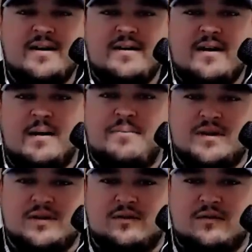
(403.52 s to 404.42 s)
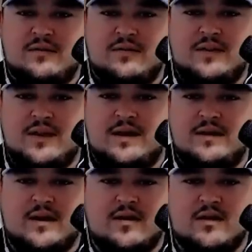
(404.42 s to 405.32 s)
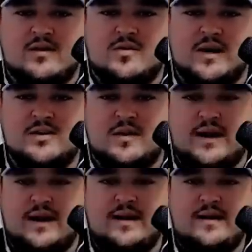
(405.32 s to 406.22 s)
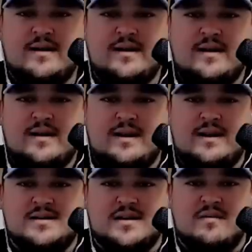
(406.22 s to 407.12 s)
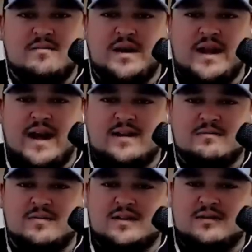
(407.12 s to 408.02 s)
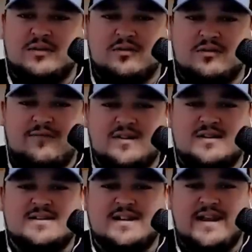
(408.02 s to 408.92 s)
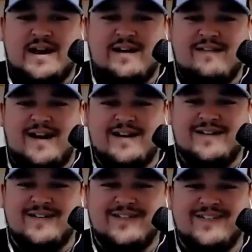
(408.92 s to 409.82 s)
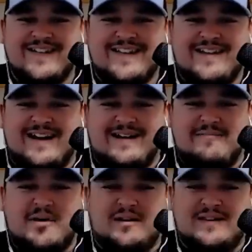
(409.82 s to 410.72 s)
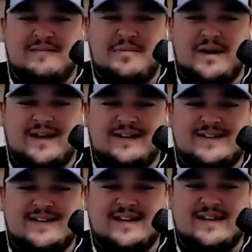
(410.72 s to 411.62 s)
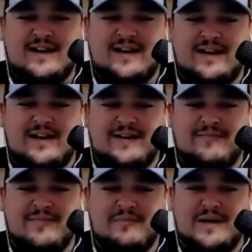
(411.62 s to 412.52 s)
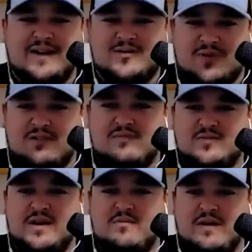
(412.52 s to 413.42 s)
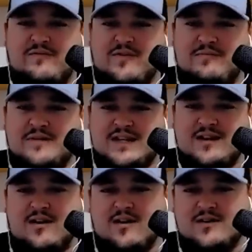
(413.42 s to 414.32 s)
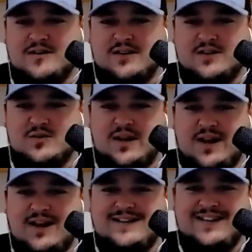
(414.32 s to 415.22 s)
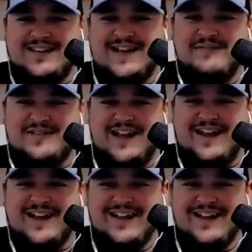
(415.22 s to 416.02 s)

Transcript: up until the current 2020 EZONE. But yeah, some little differences in there. I know probably the biggest one was when it went from DR to the 2018. That was like